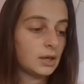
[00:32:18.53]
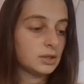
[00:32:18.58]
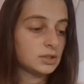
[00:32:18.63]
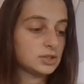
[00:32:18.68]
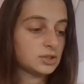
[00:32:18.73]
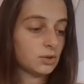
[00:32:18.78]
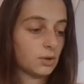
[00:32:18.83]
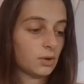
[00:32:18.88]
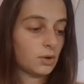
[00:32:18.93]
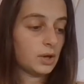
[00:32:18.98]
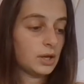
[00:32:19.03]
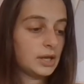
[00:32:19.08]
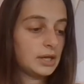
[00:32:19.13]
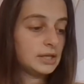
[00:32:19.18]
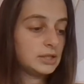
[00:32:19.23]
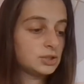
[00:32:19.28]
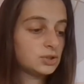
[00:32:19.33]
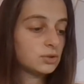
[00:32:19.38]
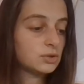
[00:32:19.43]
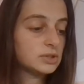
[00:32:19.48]
So he
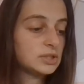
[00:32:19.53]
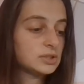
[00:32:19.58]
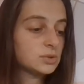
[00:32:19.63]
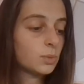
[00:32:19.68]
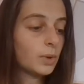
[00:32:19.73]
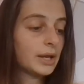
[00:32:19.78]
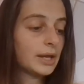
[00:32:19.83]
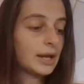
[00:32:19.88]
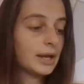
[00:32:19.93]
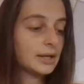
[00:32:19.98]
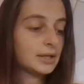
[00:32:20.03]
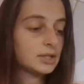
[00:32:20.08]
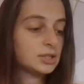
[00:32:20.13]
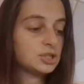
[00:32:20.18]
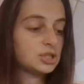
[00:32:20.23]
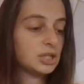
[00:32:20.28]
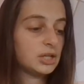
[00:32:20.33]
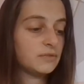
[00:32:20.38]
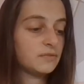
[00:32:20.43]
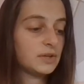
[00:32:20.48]
tucked his white
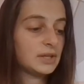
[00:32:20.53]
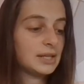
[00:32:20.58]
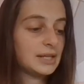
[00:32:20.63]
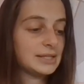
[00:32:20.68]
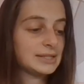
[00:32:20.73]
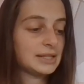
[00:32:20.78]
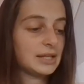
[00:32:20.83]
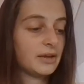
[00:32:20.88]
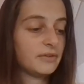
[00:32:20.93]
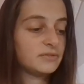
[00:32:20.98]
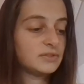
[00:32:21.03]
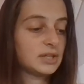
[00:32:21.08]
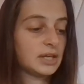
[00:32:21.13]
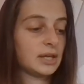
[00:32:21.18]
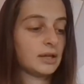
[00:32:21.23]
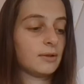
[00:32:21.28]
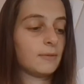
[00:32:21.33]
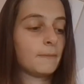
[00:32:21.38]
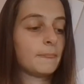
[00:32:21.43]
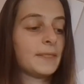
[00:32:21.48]
handkerchief in his left
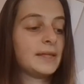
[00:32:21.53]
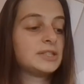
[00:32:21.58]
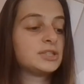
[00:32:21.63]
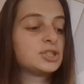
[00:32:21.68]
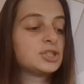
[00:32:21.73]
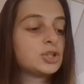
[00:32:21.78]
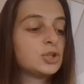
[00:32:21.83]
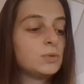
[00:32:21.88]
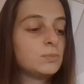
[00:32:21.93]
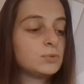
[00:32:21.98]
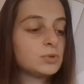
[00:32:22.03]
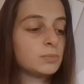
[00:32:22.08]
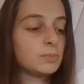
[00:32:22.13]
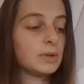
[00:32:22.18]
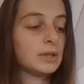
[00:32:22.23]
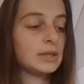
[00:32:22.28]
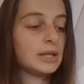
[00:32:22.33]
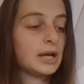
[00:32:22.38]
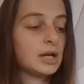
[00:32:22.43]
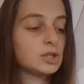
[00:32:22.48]
gill and scooped up a
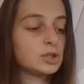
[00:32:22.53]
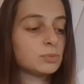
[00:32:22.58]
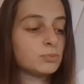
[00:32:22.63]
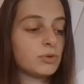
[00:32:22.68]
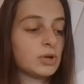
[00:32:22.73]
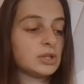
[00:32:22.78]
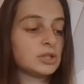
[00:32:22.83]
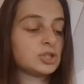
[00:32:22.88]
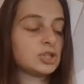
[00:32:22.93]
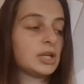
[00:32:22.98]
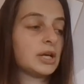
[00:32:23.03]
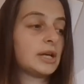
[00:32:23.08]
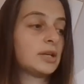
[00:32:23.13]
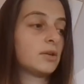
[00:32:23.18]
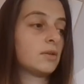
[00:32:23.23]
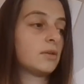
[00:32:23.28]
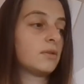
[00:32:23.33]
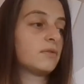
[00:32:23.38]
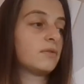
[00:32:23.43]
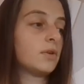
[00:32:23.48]
large branch lying
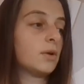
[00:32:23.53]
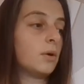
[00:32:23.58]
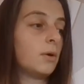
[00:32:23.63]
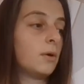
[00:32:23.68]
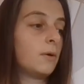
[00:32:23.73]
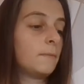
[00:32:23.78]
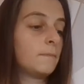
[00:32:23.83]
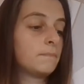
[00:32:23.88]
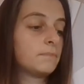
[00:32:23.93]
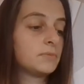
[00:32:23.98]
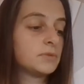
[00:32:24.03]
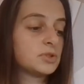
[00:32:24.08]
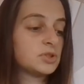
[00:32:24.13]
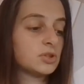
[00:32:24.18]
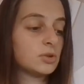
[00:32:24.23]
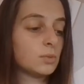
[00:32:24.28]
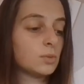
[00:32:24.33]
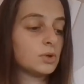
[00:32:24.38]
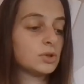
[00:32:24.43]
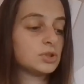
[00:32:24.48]
on the floor. So
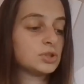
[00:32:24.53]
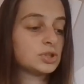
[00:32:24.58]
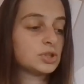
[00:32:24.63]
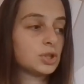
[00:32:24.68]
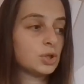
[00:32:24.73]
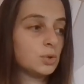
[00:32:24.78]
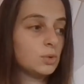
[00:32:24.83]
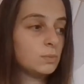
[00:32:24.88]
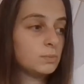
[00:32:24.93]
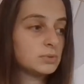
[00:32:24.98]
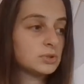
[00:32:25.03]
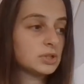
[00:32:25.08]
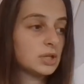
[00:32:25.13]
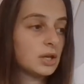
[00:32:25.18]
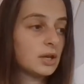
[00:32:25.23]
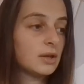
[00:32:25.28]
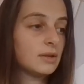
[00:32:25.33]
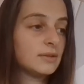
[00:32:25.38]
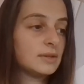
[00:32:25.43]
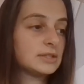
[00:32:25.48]
the word scooped,
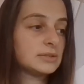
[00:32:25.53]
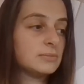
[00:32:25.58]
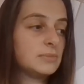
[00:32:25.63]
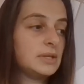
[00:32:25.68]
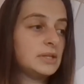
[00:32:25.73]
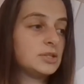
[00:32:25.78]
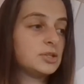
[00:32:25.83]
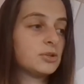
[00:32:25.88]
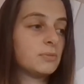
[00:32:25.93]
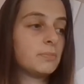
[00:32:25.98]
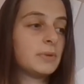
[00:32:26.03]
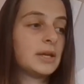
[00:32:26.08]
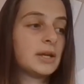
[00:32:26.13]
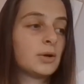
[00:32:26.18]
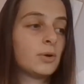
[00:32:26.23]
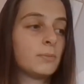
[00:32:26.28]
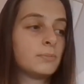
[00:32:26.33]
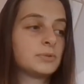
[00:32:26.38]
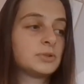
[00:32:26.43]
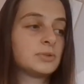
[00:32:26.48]
this means you pick
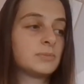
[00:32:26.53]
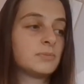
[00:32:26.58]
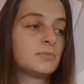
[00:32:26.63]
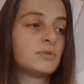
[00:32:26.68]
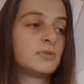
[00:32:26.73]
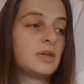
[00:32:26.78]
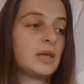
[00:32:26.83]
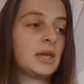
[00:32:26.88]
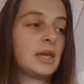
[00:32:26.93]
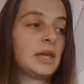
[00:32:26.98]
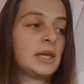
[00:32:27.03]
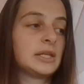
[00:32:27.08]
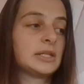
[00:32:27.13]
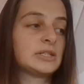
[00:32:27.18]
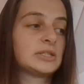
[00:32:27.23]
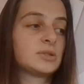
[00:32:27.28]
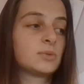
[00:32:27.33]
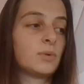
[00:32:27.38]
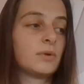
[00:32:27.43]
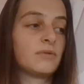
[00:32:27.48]
up something in a
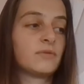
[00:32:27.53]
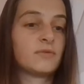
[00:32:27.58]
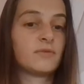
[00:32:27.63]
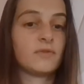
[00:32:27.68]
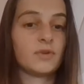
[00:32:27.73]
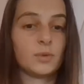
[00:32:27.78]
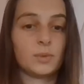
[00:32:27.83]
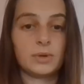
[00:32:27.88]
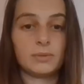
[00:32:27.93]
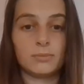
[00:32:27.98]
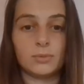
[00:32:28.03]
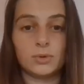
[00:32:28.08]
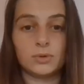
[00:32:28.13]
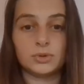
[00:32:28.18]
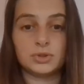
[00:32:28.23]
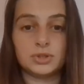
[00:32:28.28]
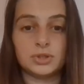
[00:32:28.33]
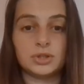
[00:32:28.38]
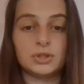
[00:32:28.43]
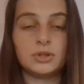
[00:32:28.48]
swift, fluid
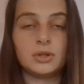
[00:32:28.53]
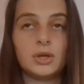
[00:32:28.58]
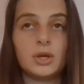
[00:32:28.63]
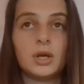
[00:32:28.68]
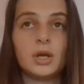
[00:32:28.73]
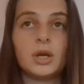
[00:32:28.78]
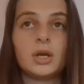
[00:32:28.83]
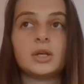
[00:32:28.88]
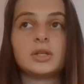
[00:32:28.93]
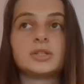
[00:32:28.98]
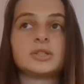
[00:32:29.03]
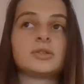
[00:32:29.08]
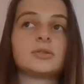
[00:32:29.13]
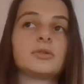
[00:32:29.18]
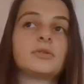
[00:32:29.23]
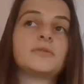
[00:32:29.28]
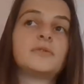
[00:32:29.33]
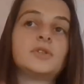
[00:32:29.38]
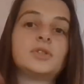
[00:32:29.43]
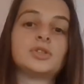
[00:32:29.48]
motion. So
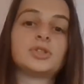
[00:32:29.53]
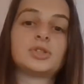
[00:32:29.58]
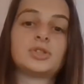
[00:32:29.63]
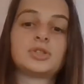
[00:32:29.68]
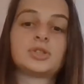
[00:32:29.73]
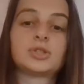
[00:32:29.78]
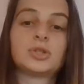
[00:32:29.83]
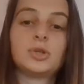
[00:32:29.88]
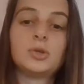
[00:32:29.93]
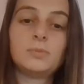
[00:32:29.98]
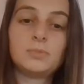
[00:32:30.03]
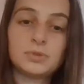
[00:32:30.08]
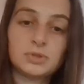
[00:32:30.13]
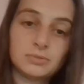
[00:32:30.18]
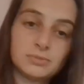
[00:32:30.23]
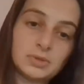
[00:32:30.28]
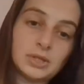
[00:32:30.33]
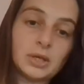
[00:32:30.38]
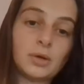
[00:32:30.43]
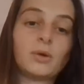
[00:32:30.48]
if you just scoop
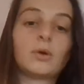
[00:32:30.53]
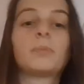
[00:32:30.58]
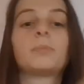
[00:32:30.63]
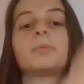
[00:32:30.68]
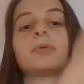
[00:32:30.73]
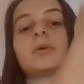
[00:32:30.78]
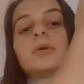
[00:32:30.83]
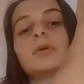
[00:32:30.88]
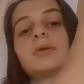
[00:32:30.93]
something up,